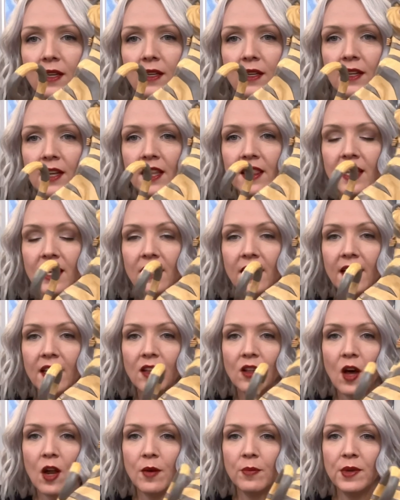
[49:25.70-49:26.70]
I think like a
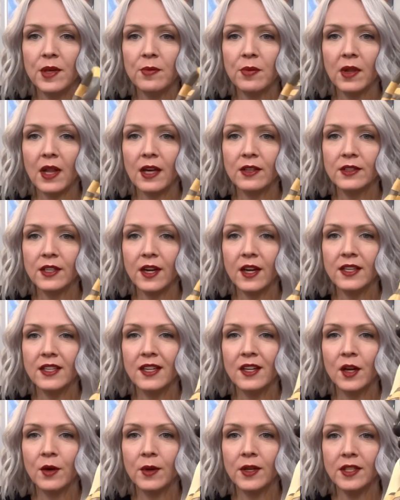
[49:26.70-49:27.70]
lot of people out there, I didn't
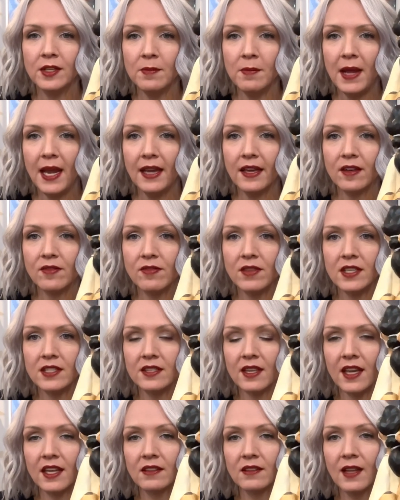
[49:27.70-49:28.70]
know what to make of this
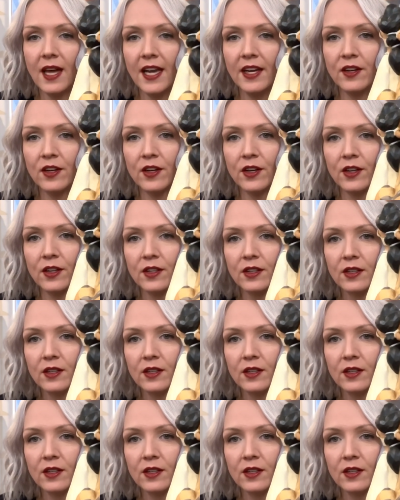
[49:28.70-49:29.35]
like lighter